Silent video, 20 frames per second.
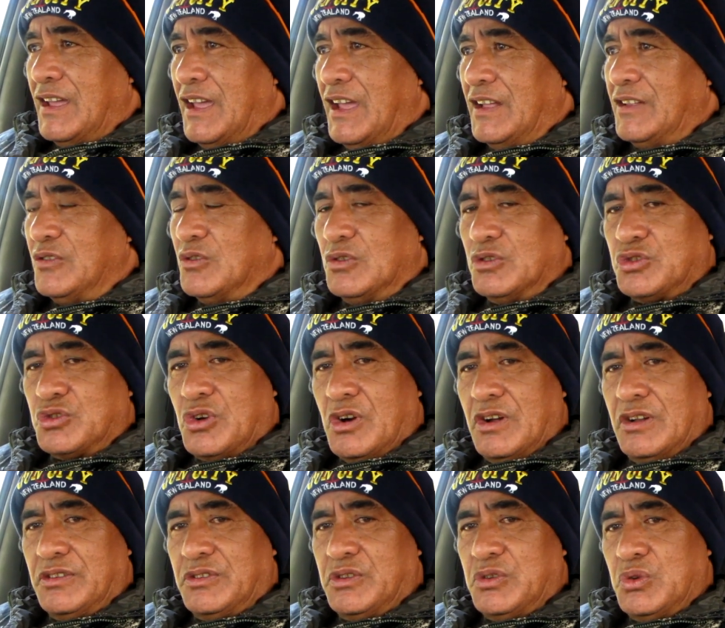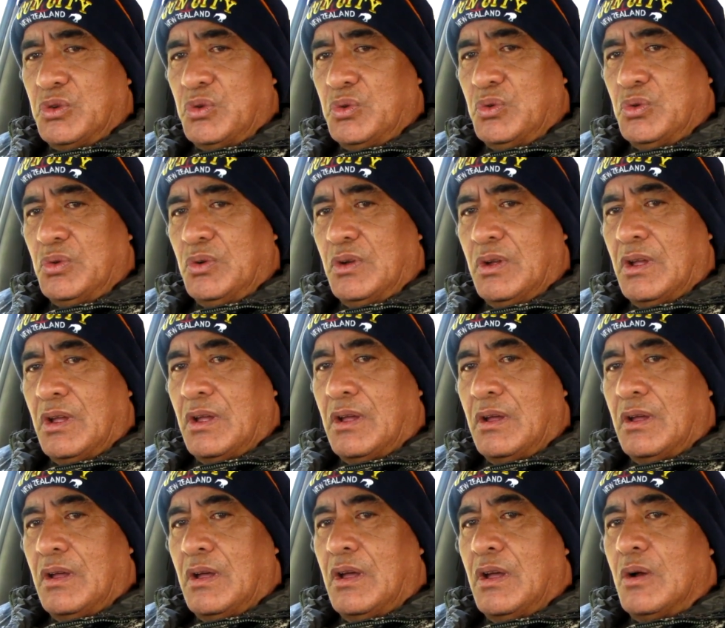and you're trying to
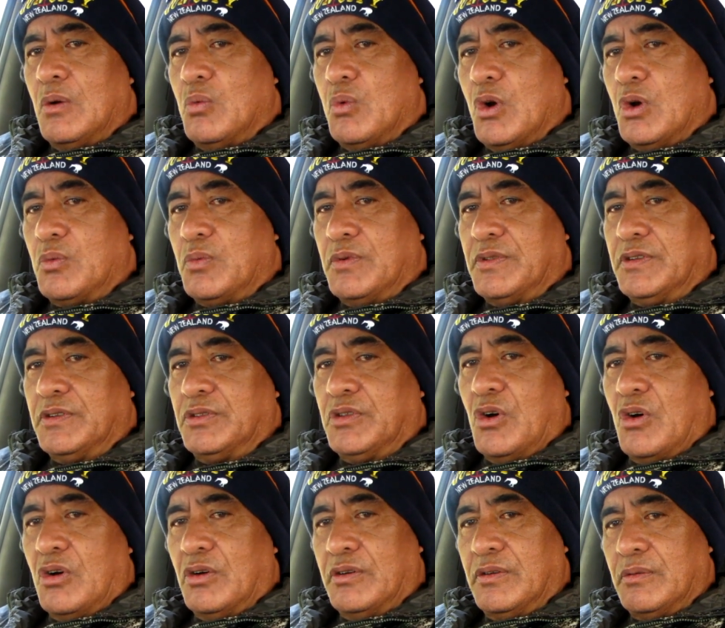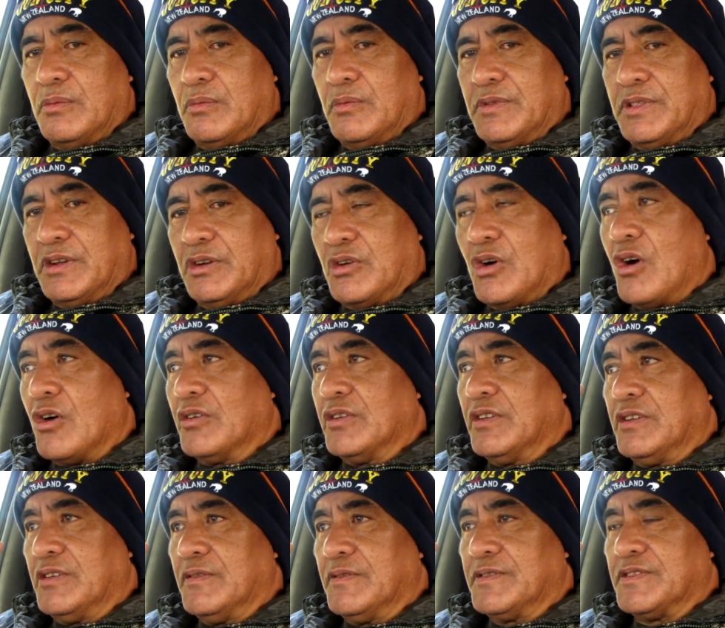work with the dog with the
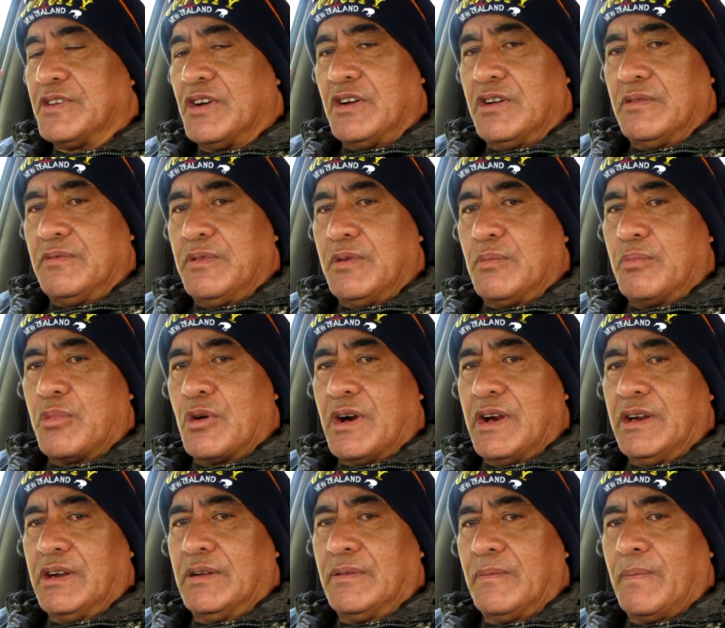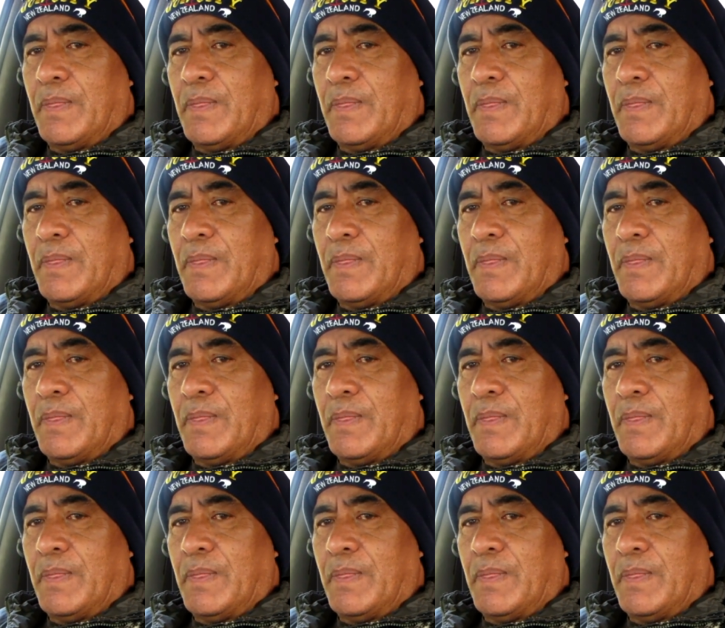cognitive side of your brain,